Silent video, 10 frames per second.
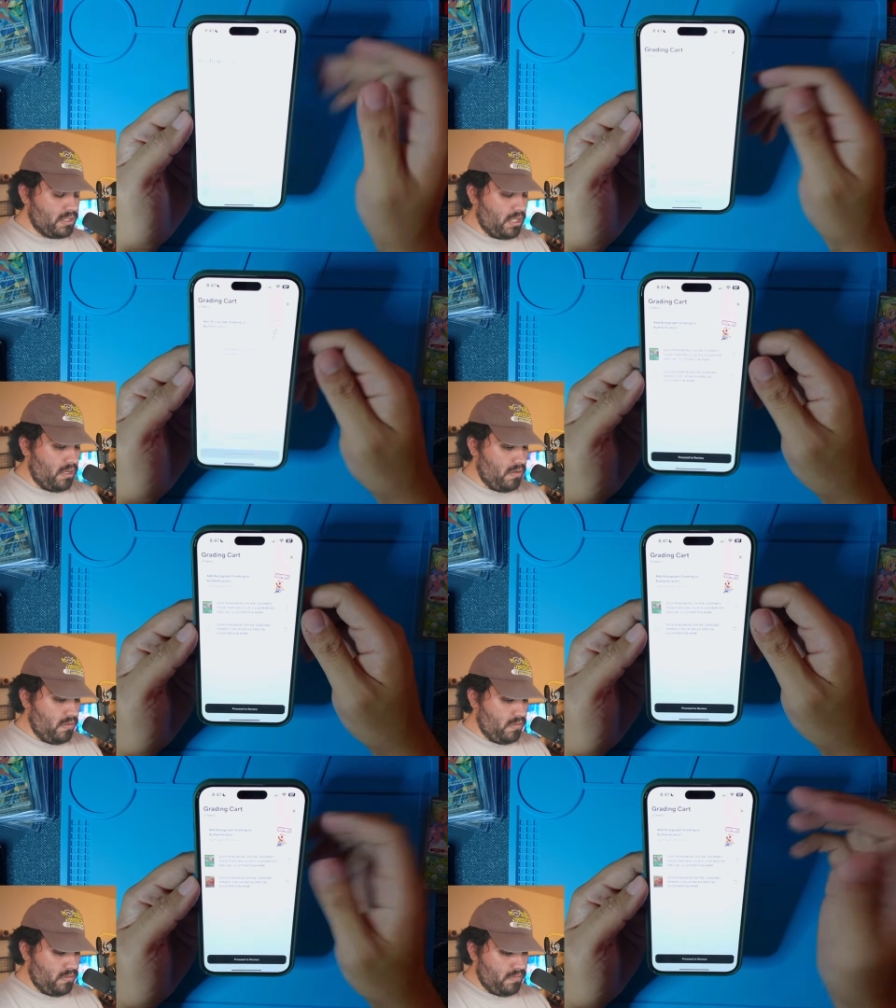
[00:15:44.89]

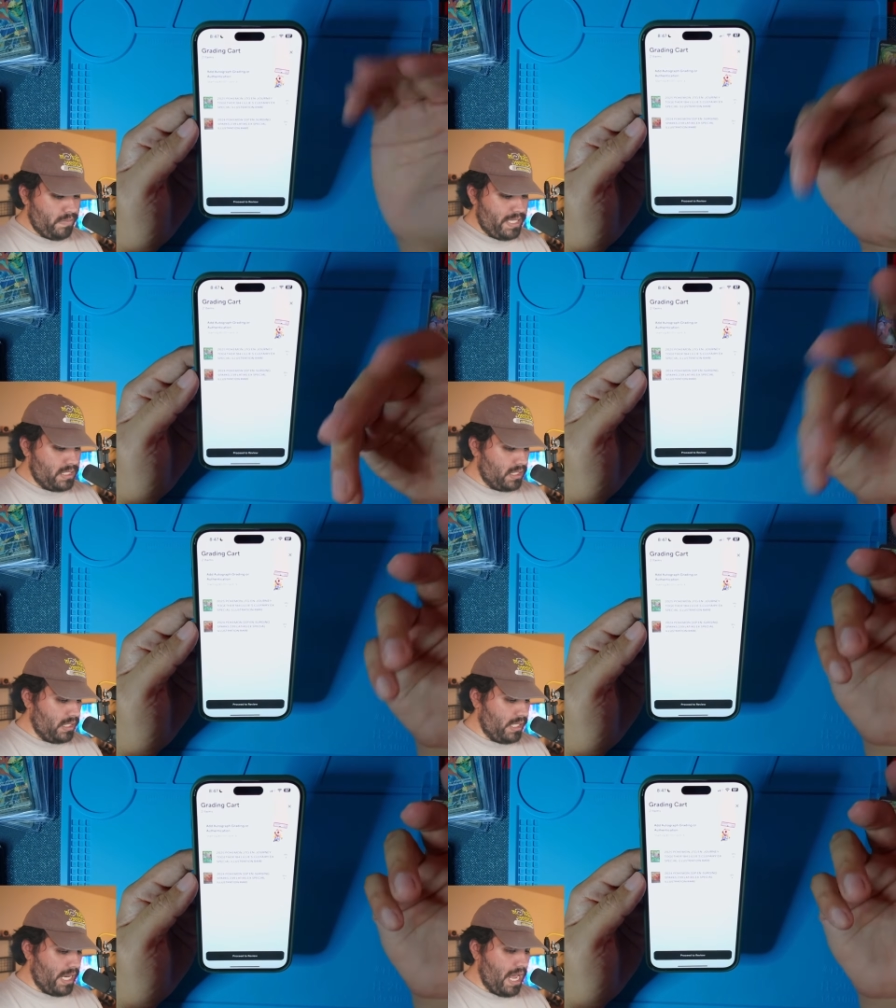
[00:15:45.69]
So
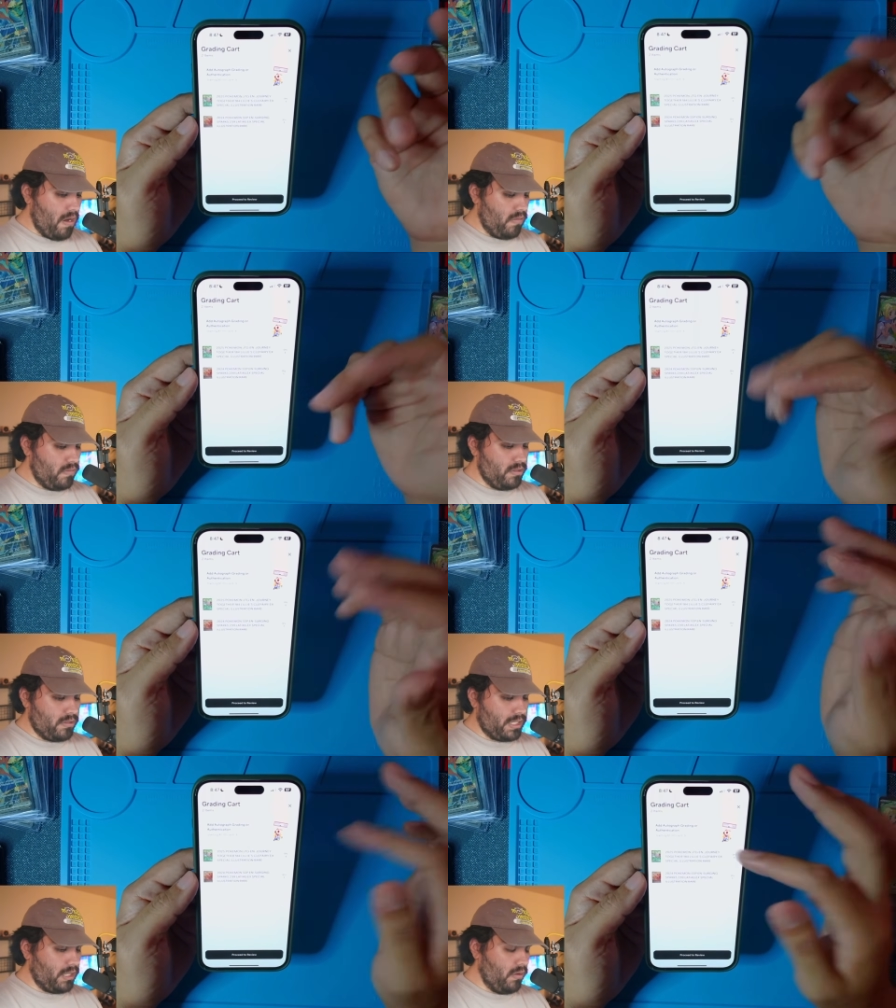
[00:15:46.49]
basically now you
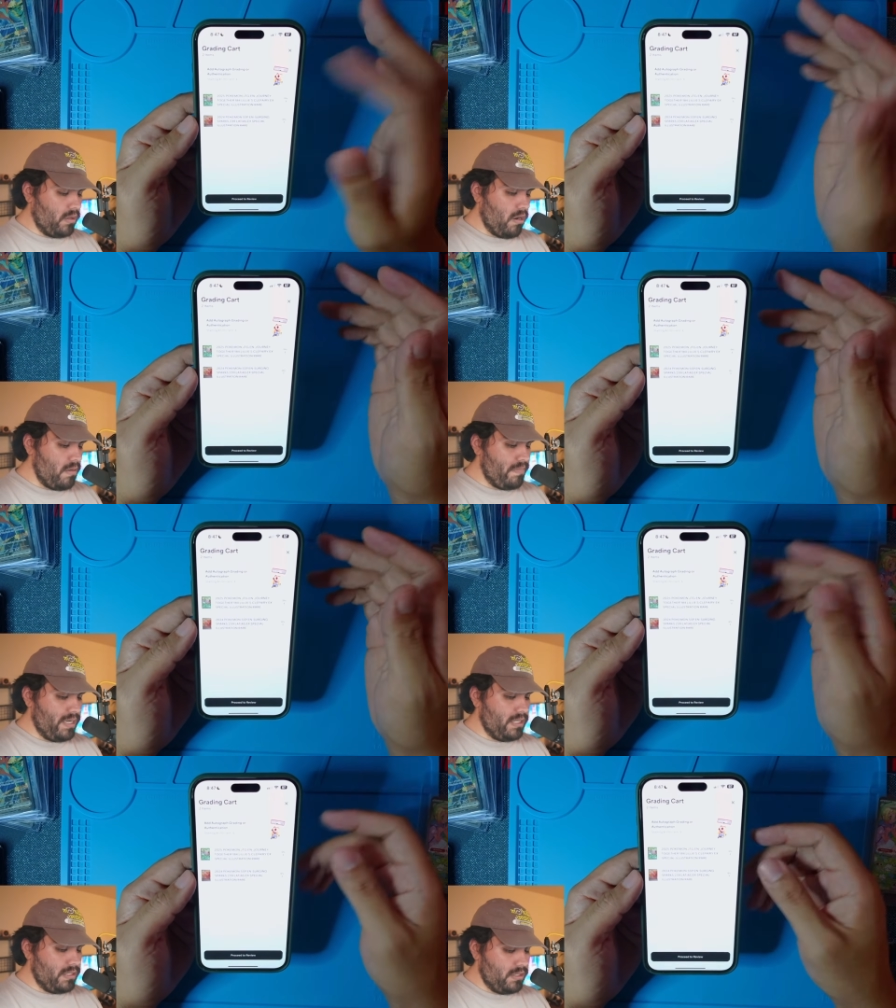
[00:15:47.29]
click the little cart
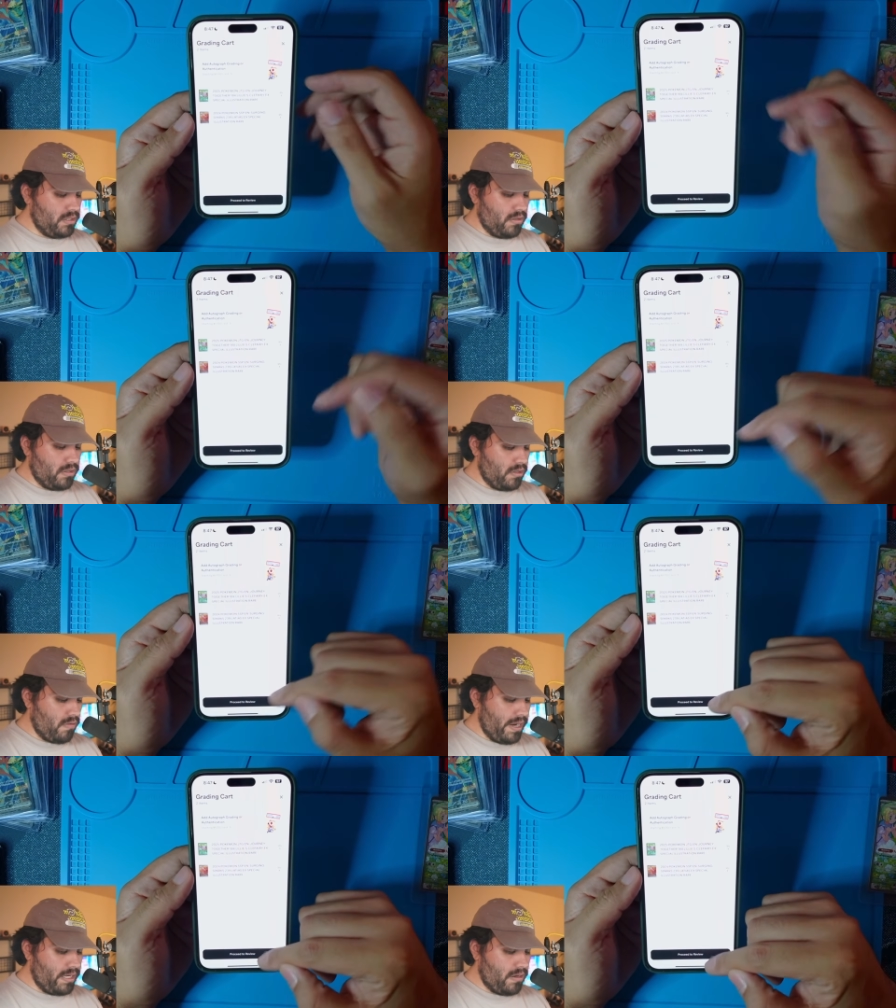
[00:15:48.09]
button, you go to your
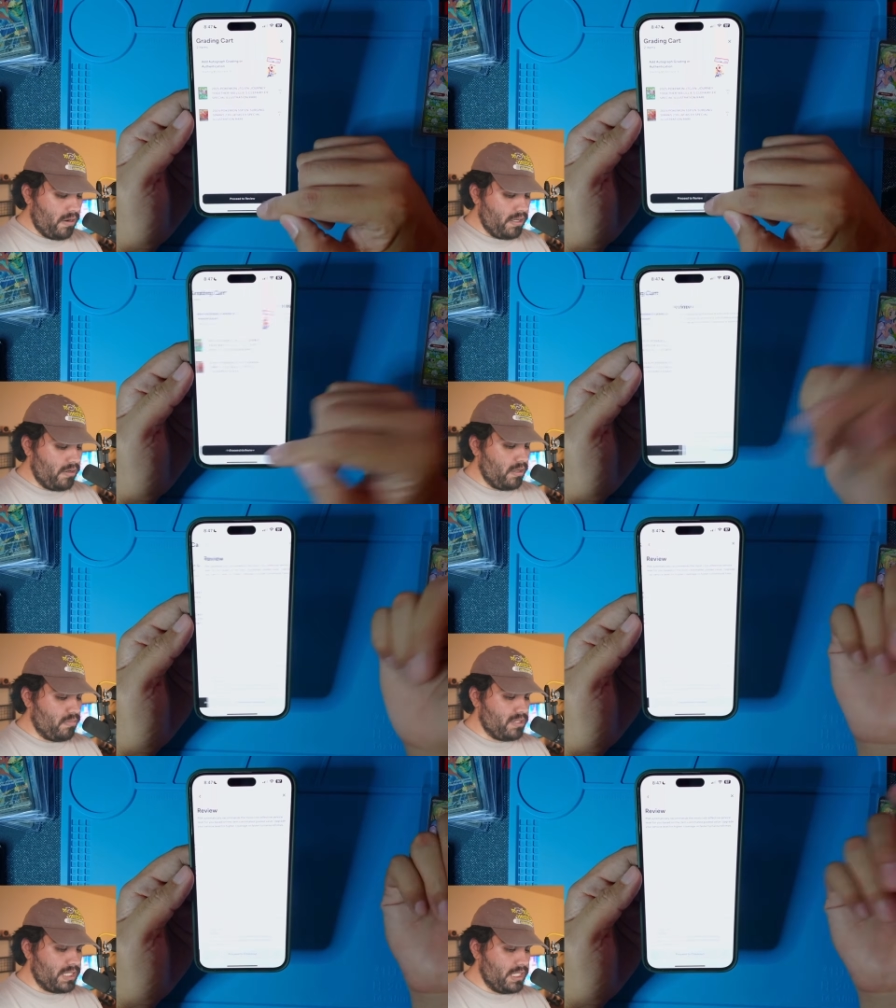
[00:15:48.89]
grading cart, you go to
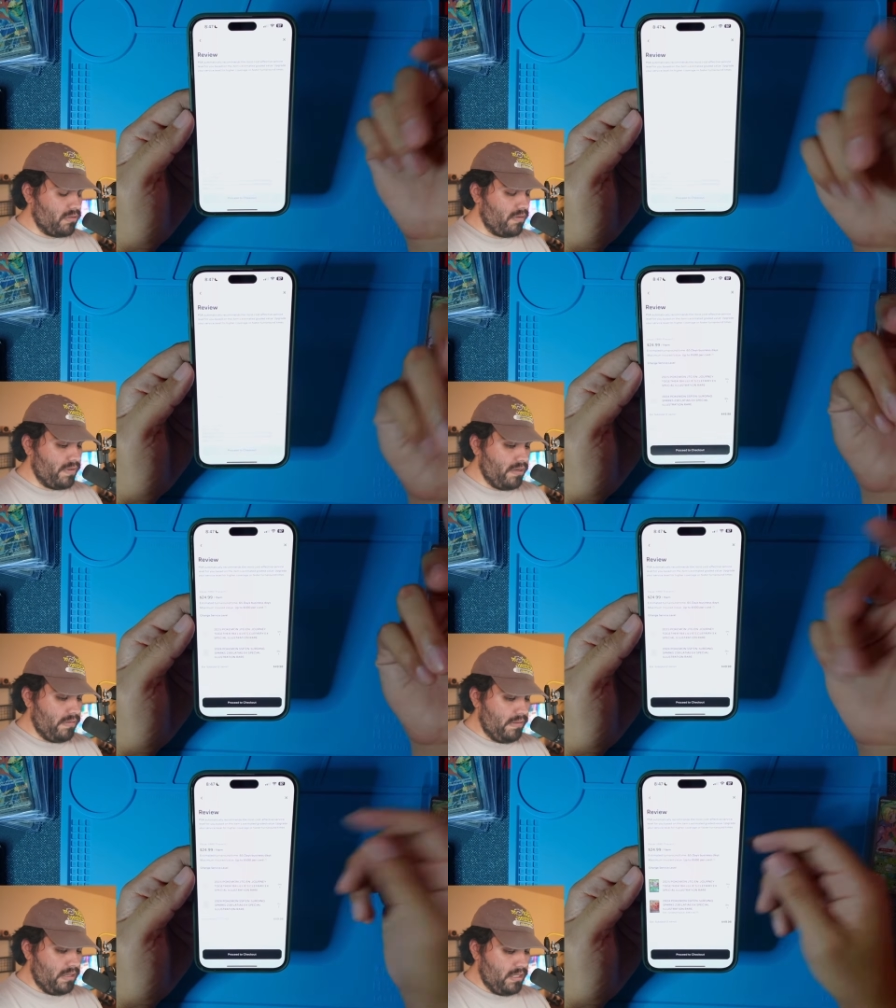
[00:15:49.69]
proceed to review.